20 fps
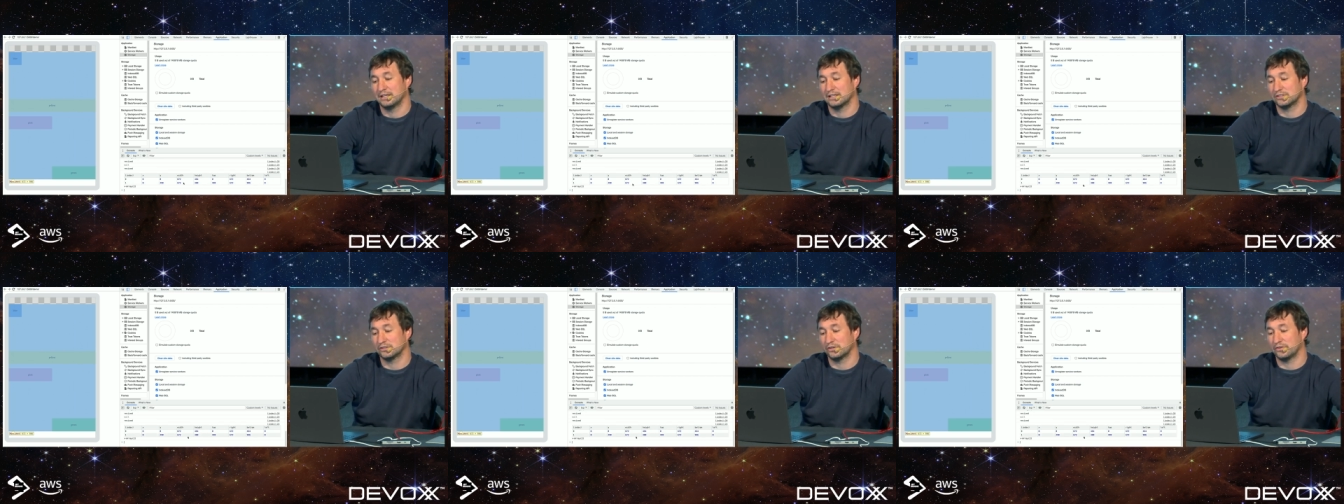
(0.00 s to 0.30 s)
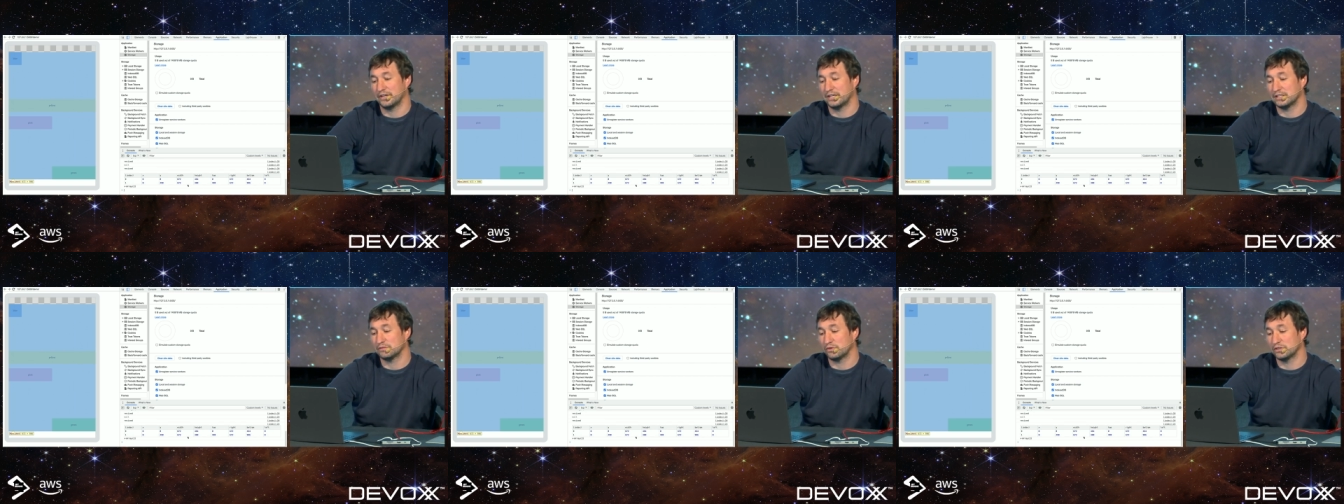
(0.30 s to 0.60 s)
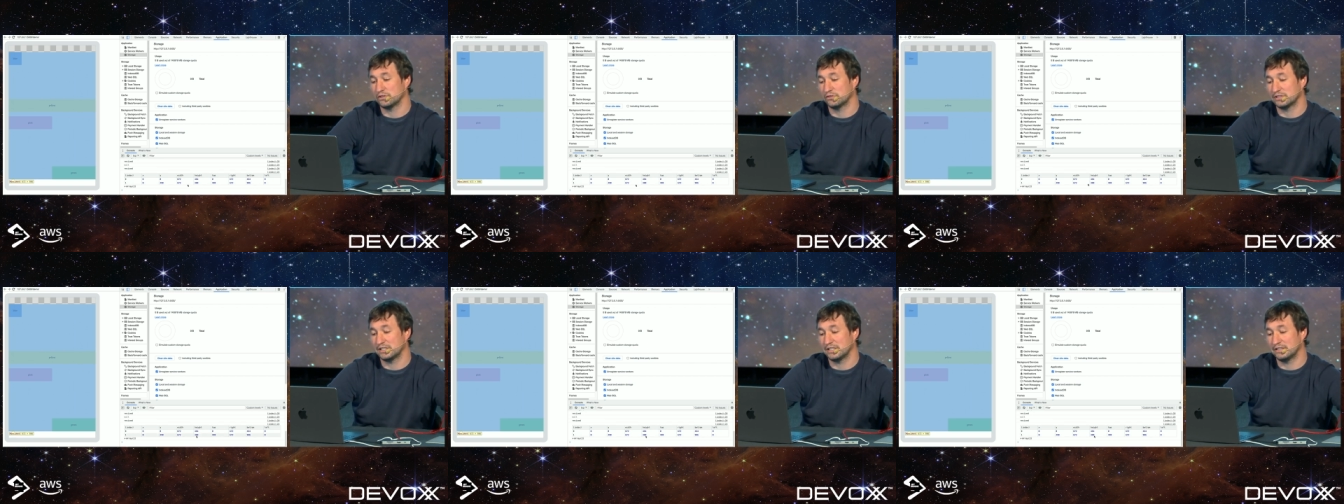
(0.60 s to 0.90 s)
So that's
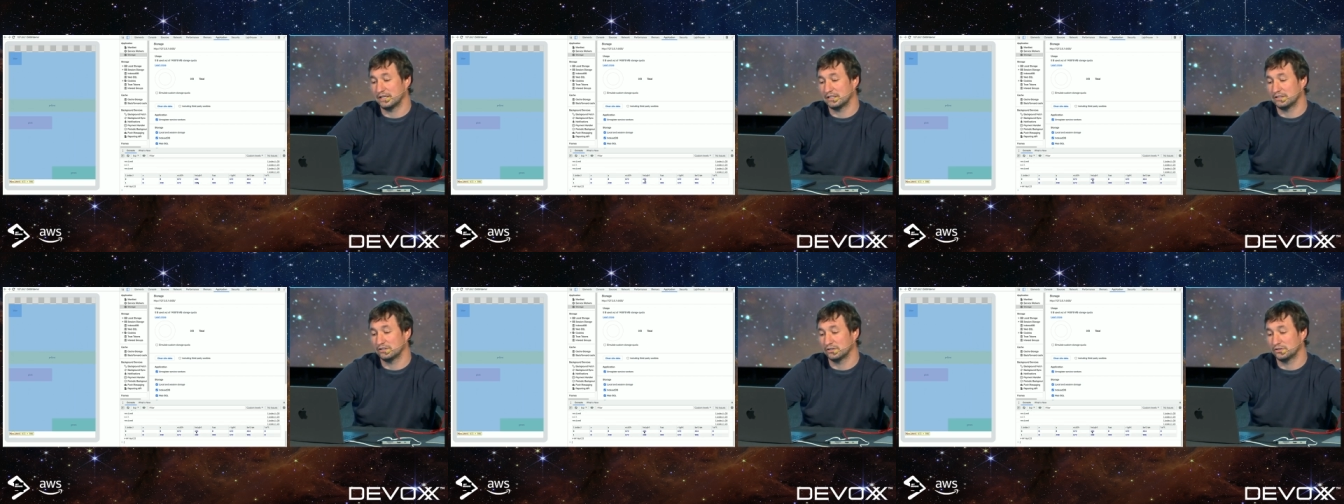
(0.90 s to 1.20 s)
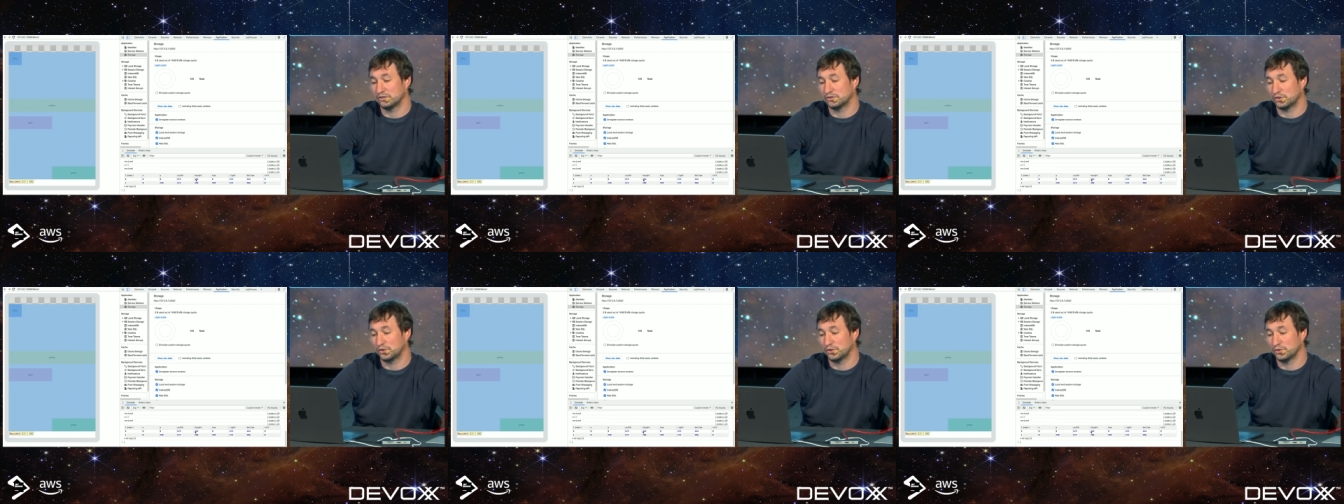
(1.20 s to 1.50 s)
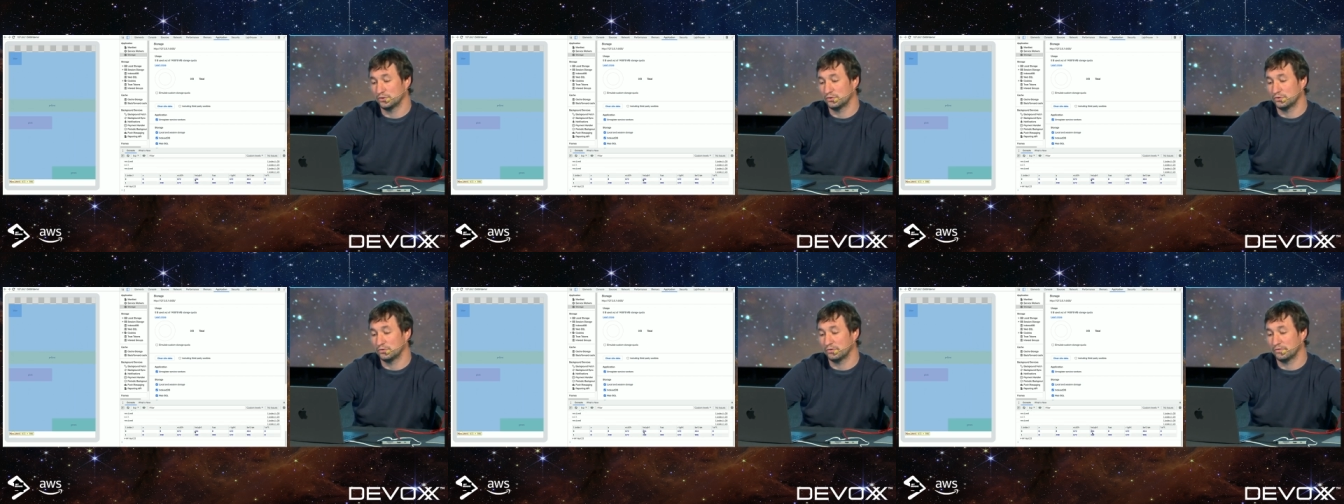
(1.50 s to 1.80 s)
when you see that the
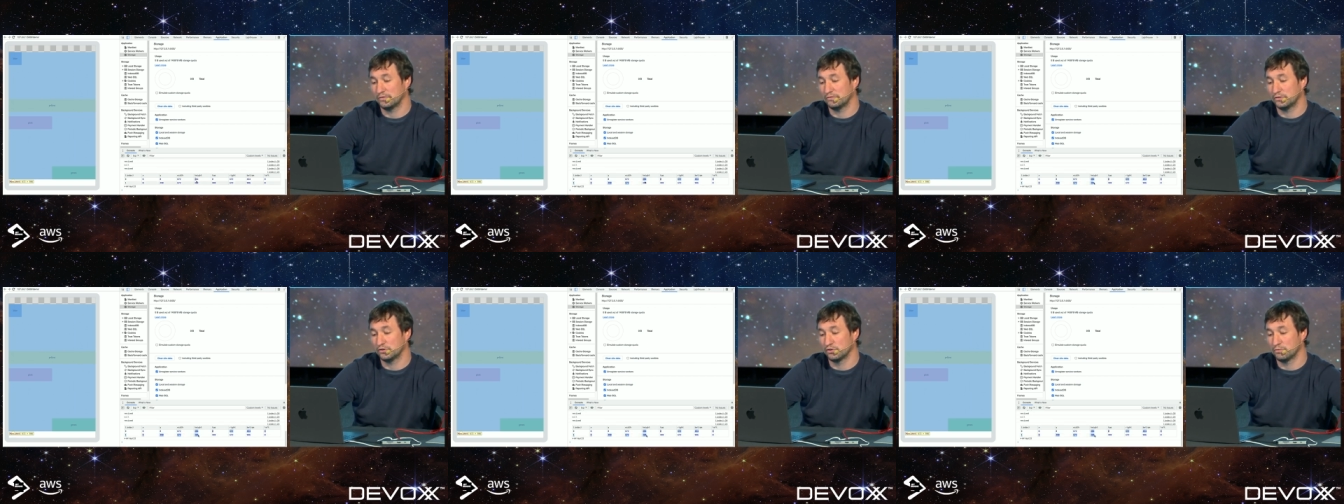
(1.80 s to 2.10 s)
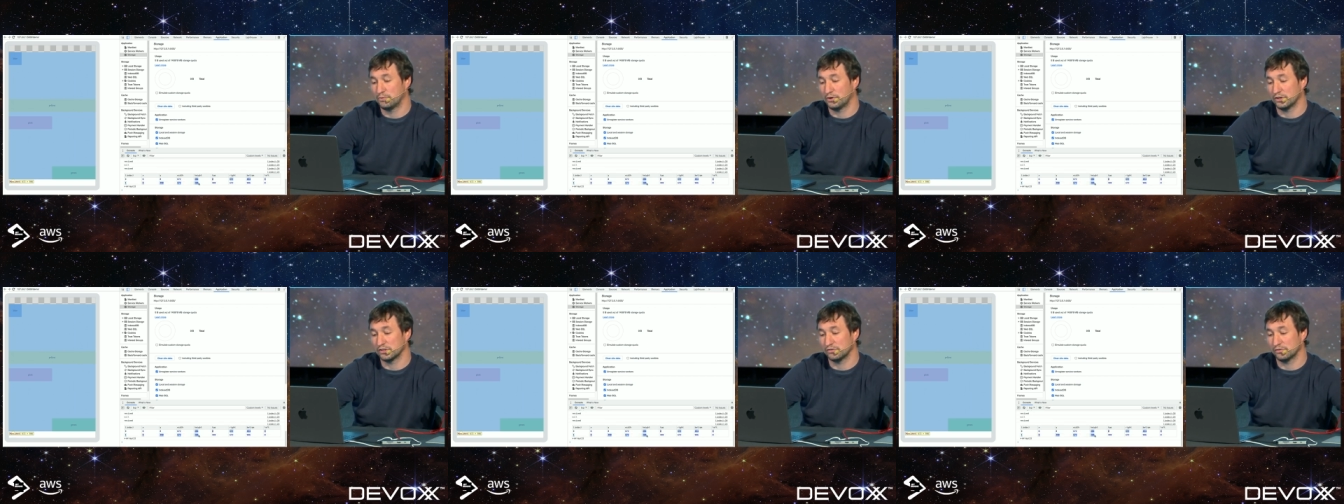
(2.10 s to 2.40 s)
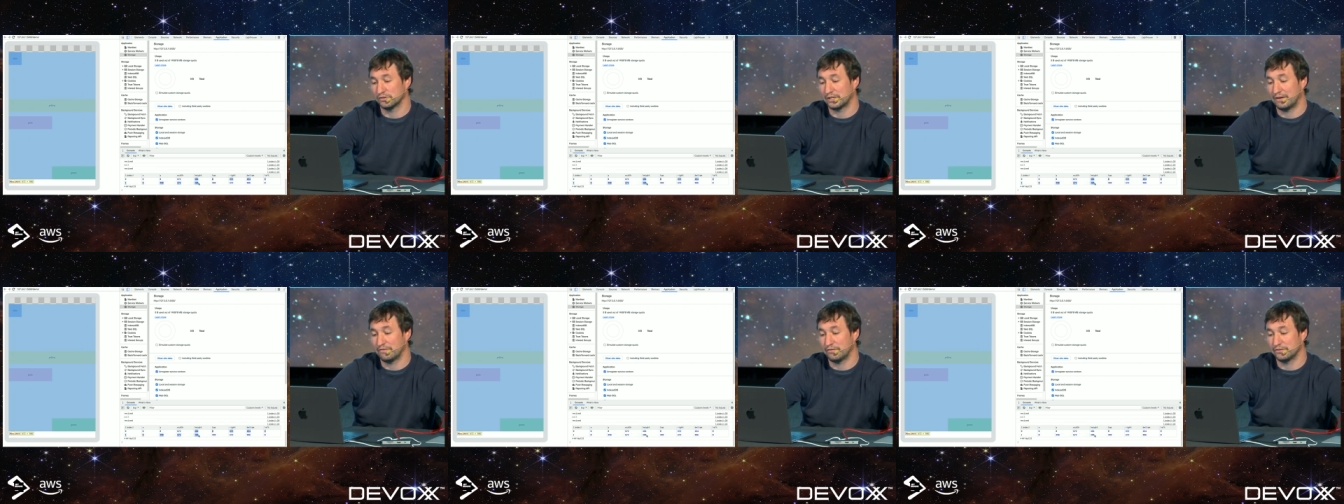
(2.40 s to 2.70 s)
two viewports
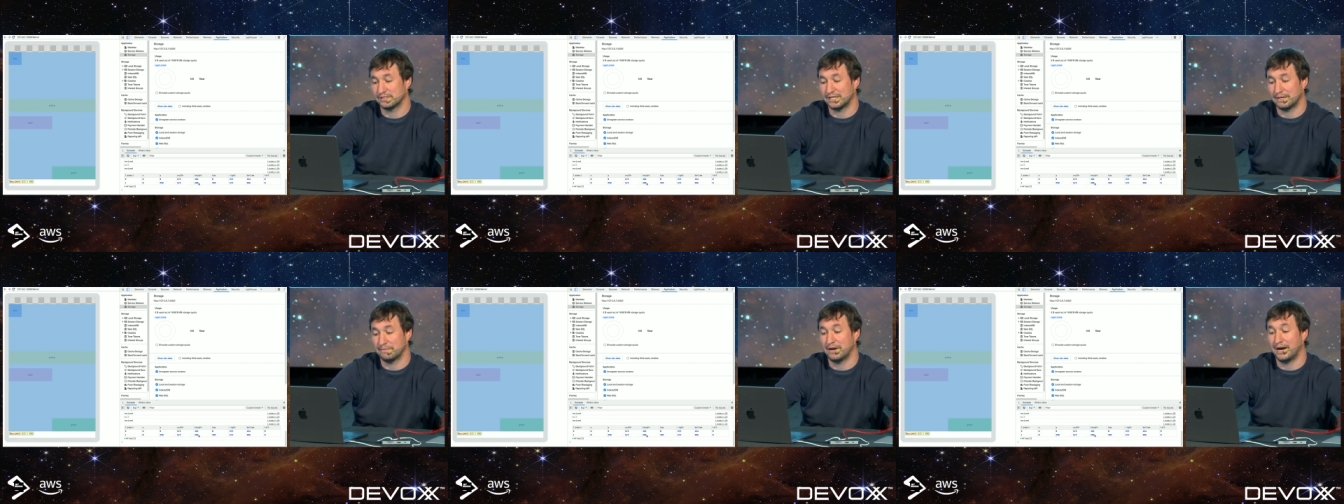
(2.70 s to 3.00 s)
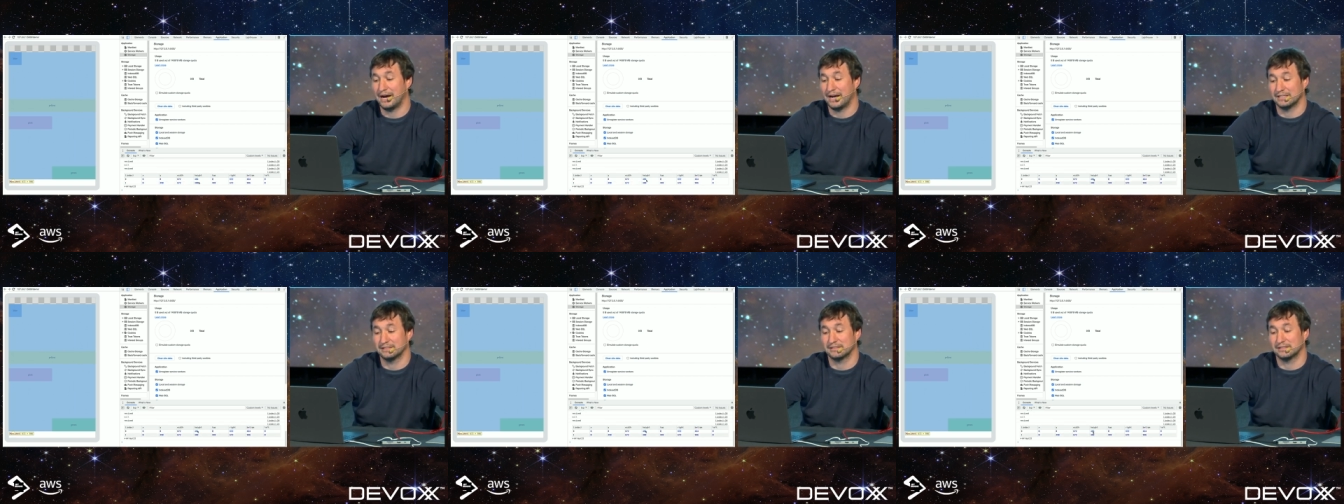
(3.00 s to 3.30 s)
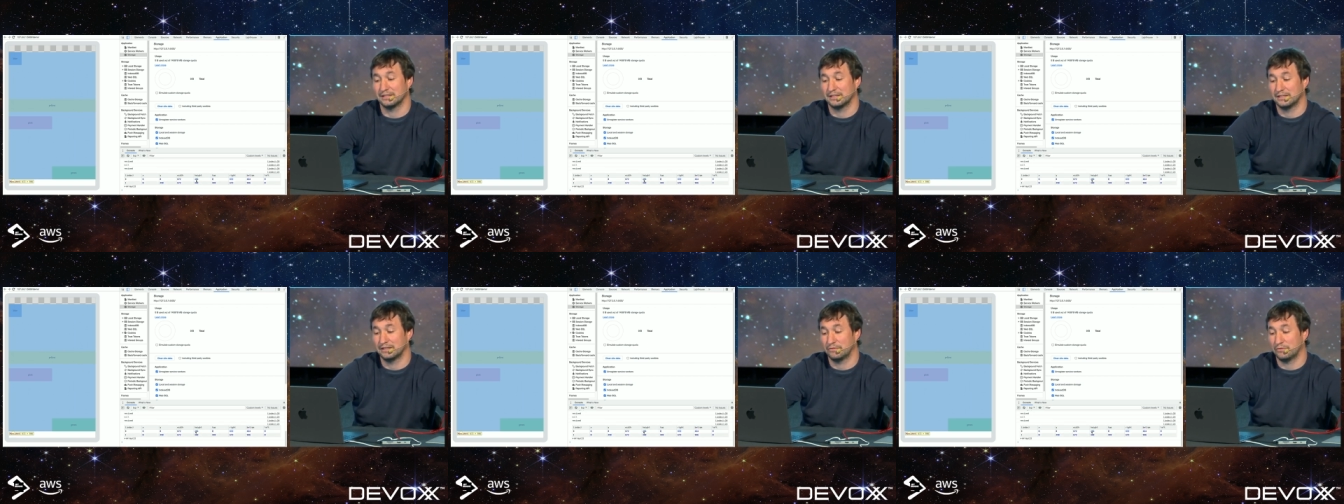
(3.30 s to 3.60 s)
don't have the same
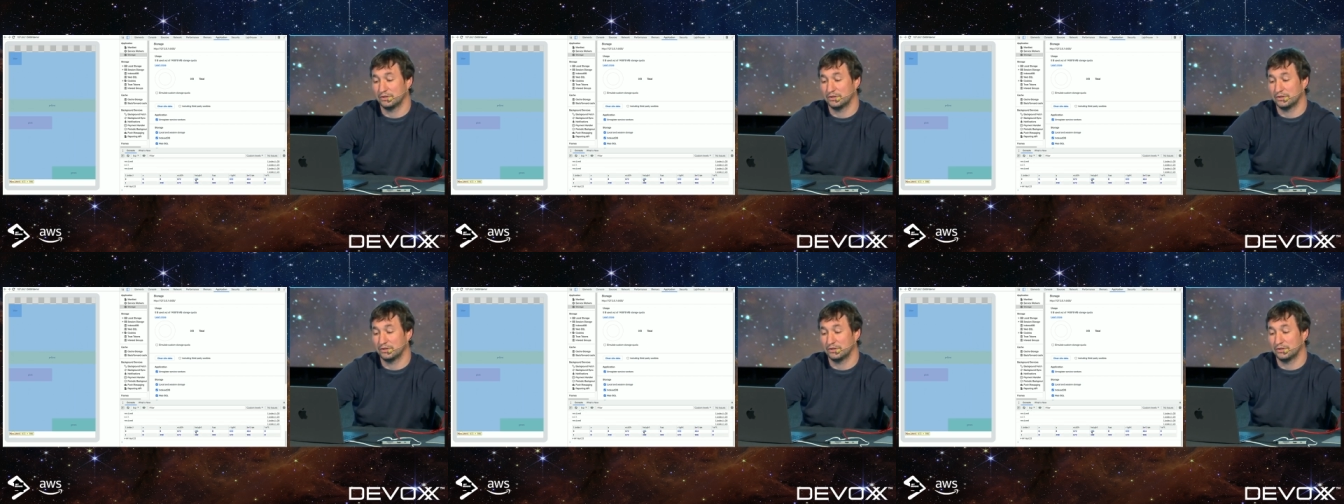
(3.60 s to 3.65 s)
height.